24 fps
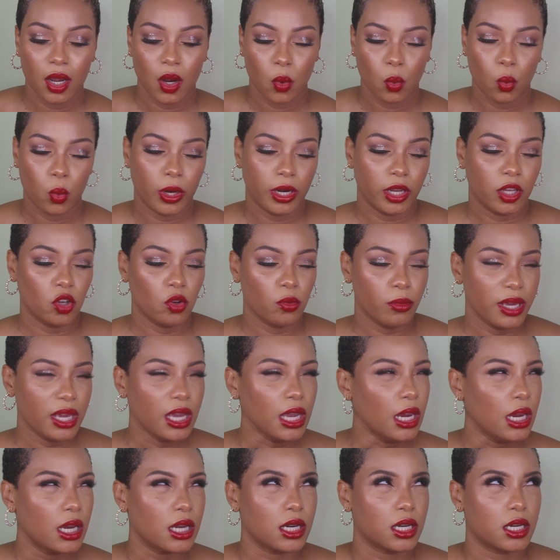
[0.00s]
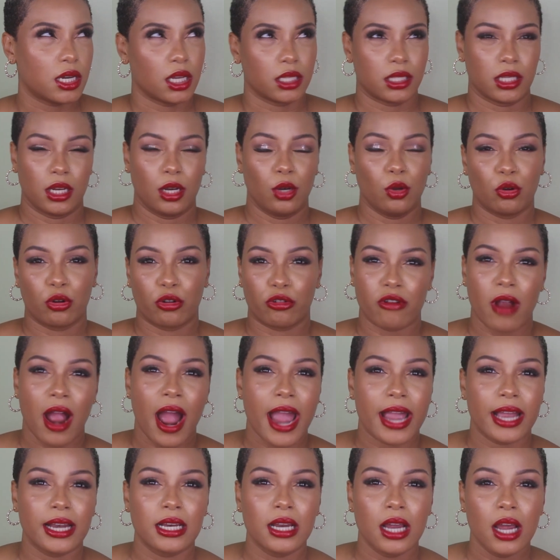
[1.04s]
what do you mean doesn't look
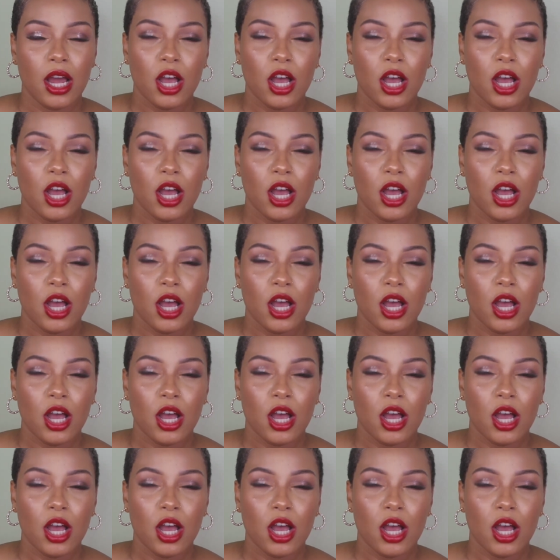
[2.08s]
right?